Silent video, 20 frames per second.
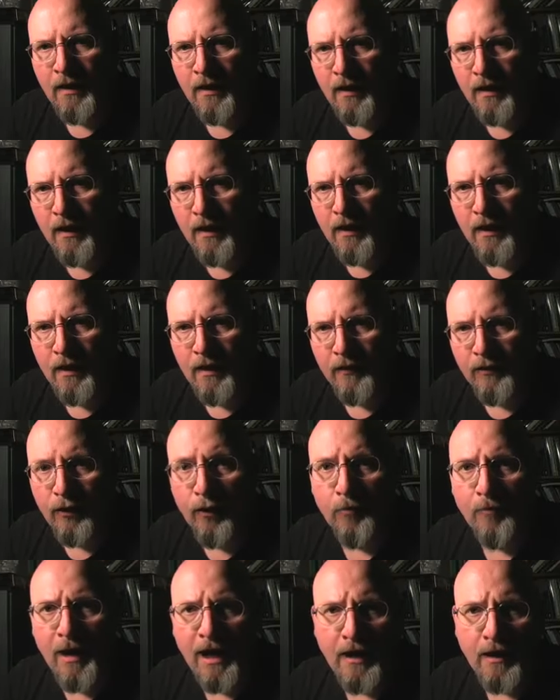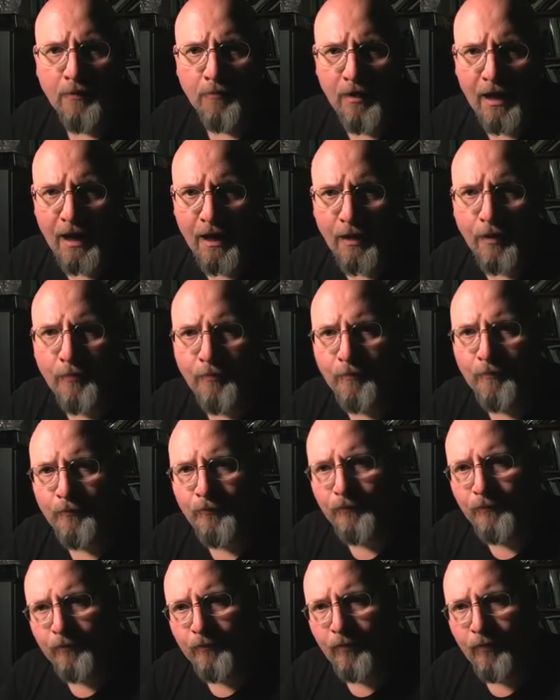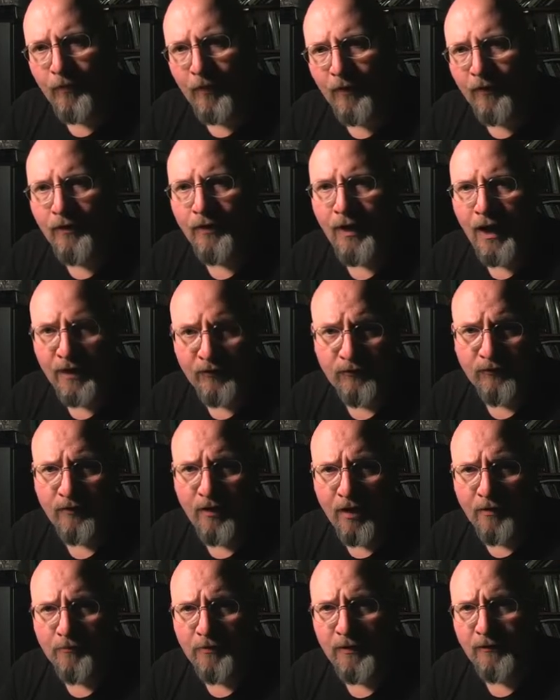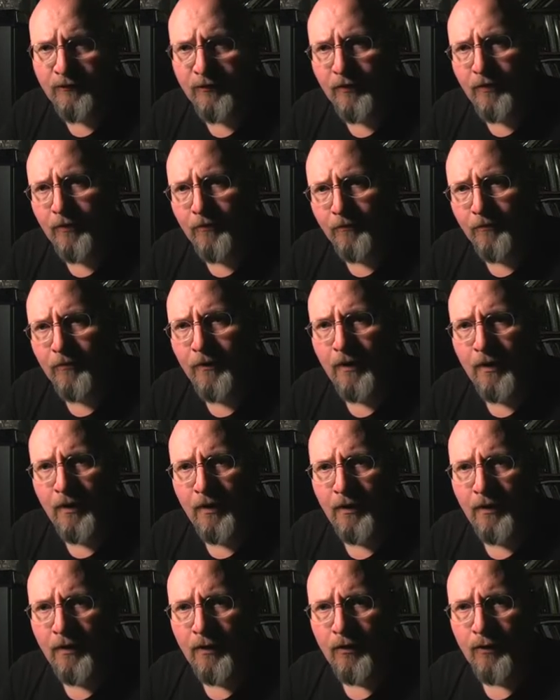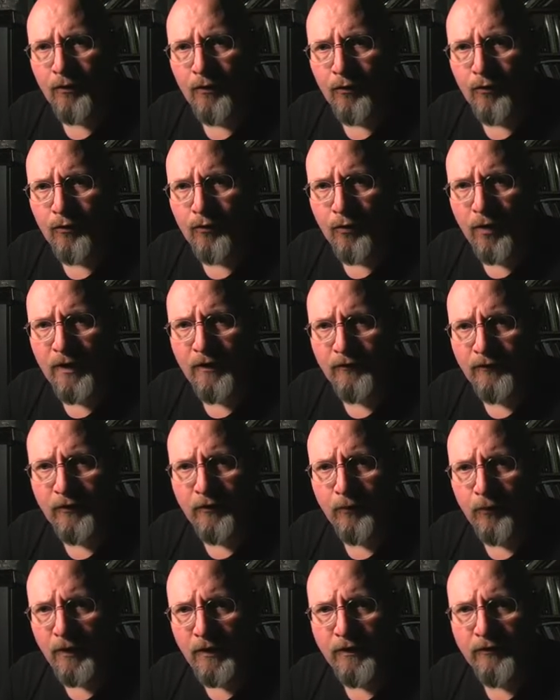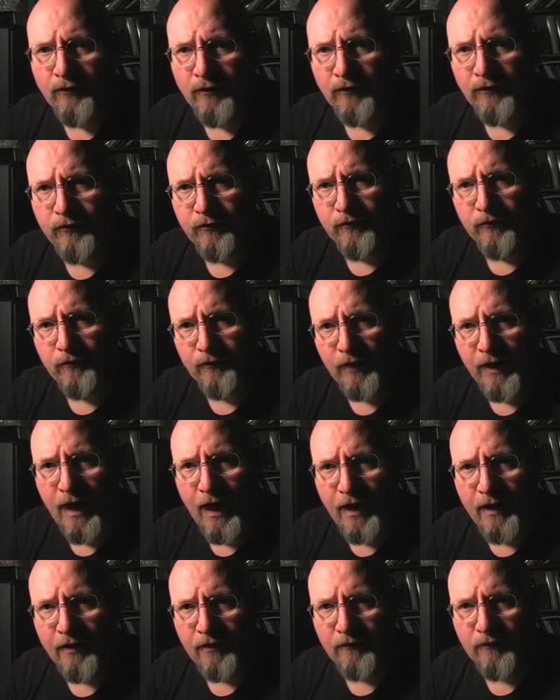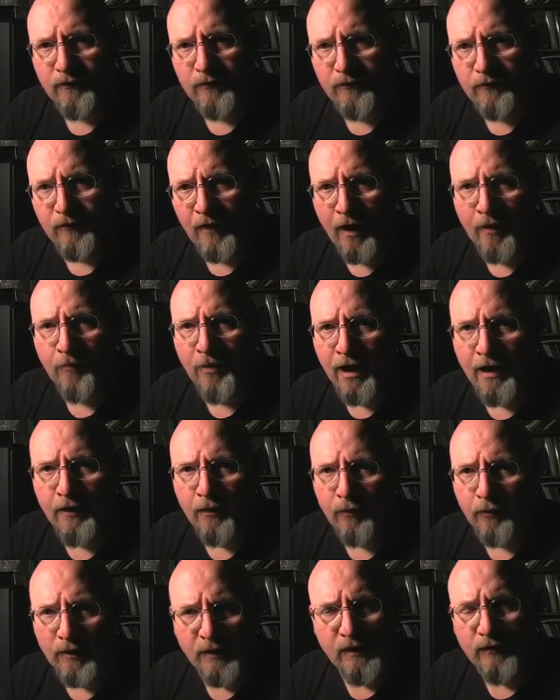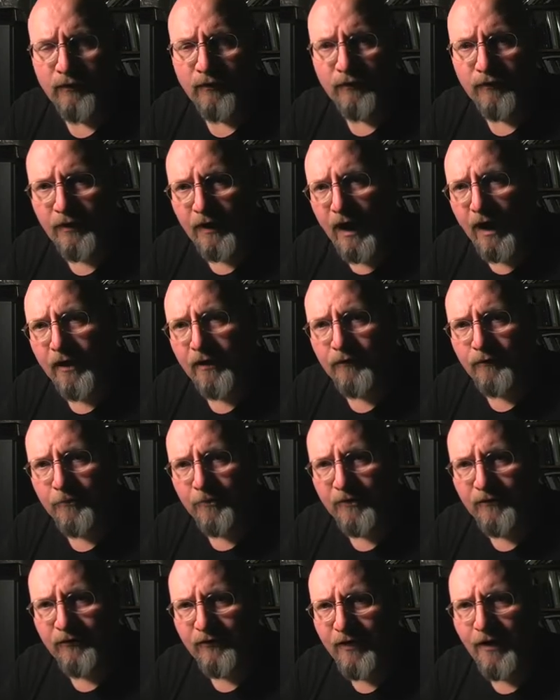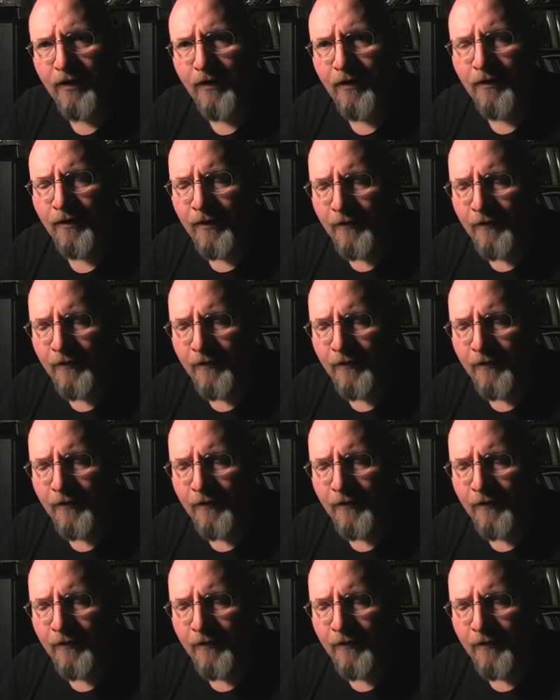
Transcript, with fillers: Uh, the Omega Man, they're not zombies; they're crazy religious fanatics, albino religious fanatics, but still,